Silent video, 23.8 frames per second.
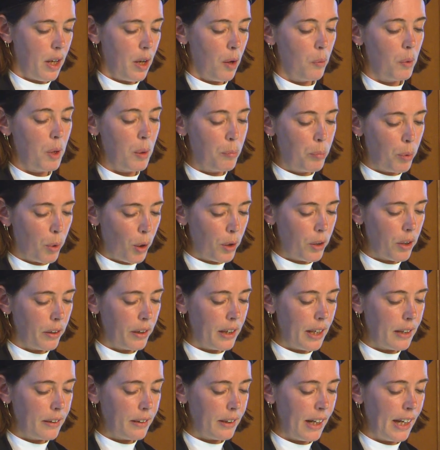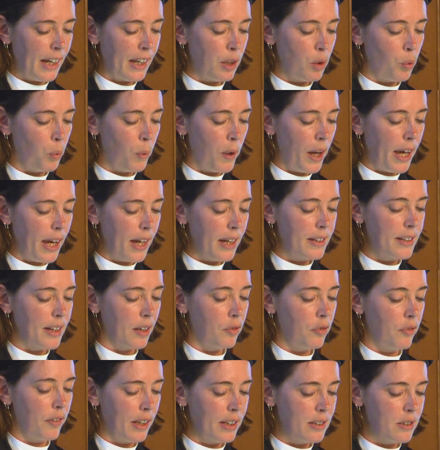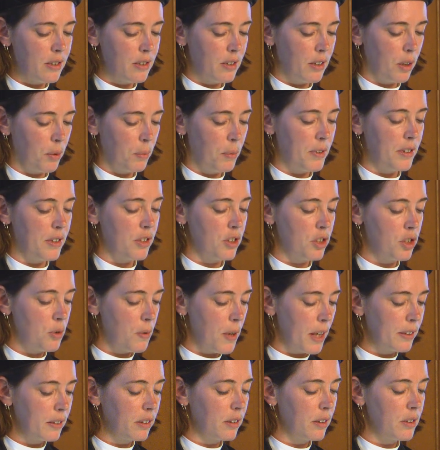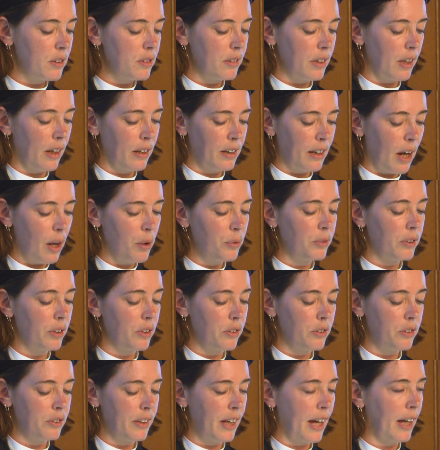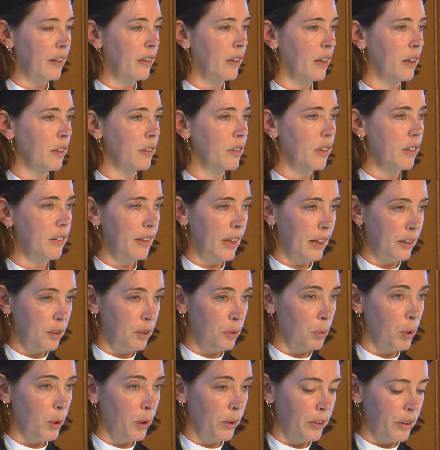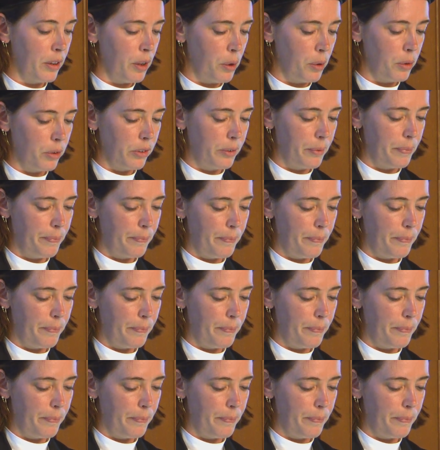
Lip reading: Report on it in a way that fits with the strictest accountant standard that the world knows.